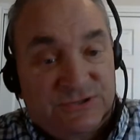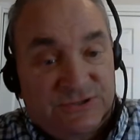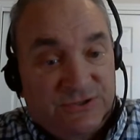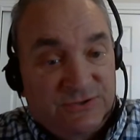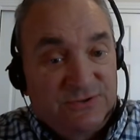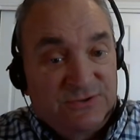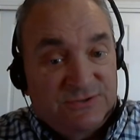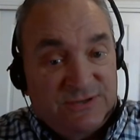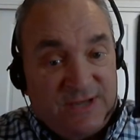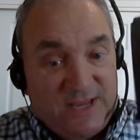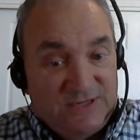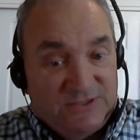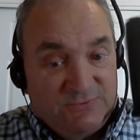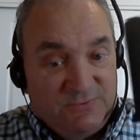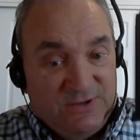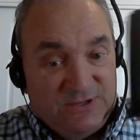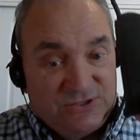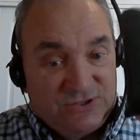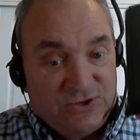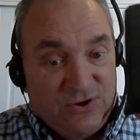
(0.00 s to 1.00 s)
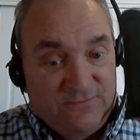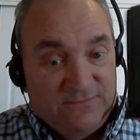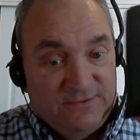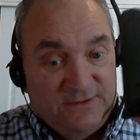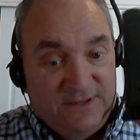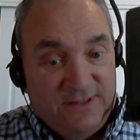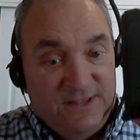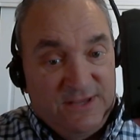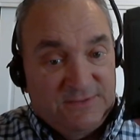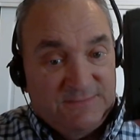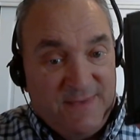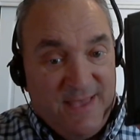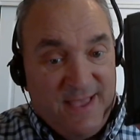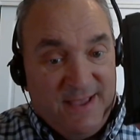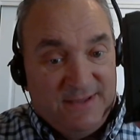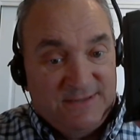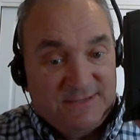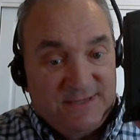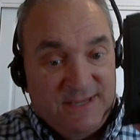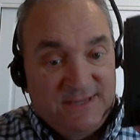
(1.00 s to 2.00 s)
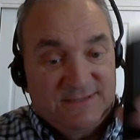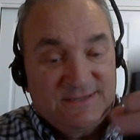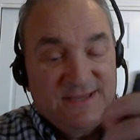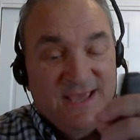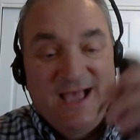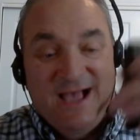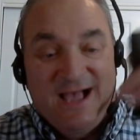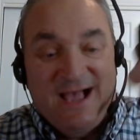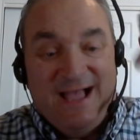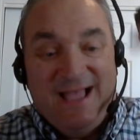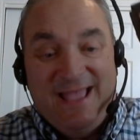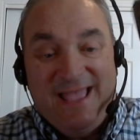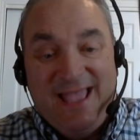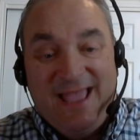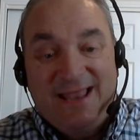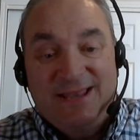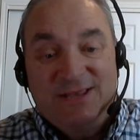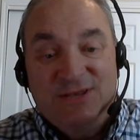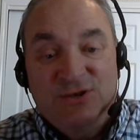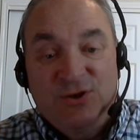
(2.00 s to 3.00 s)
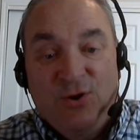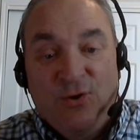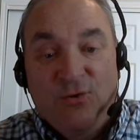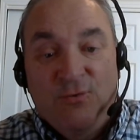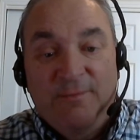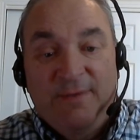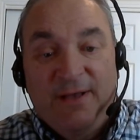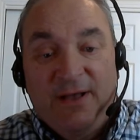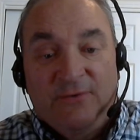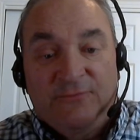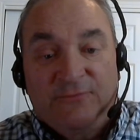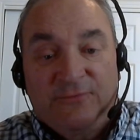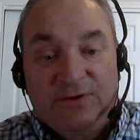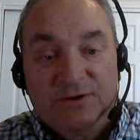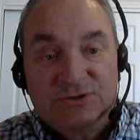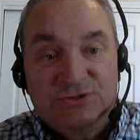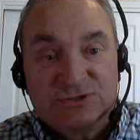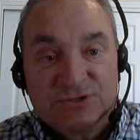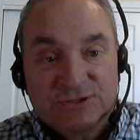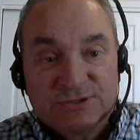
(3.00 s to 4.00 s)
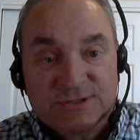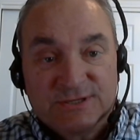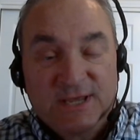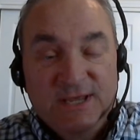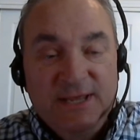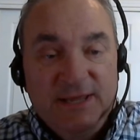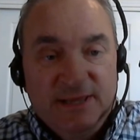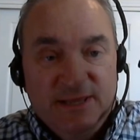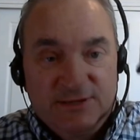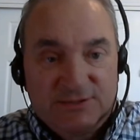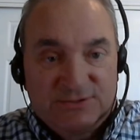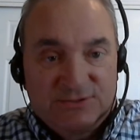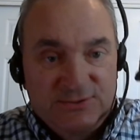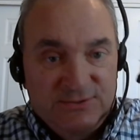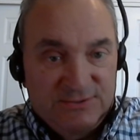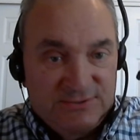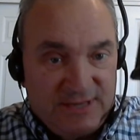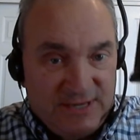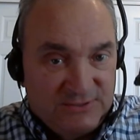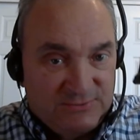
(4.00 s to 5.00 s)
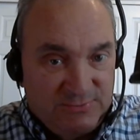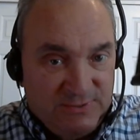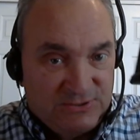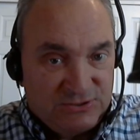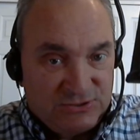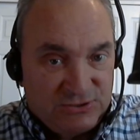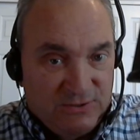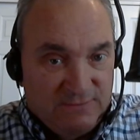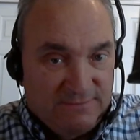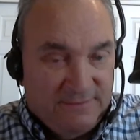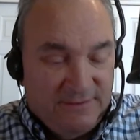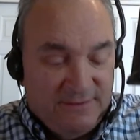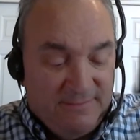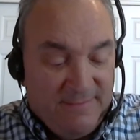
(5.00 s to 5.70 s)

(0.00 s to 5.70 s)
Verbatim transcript: soon as I switched over to these magazines, I had no malfunctions. As soon as I switched over to the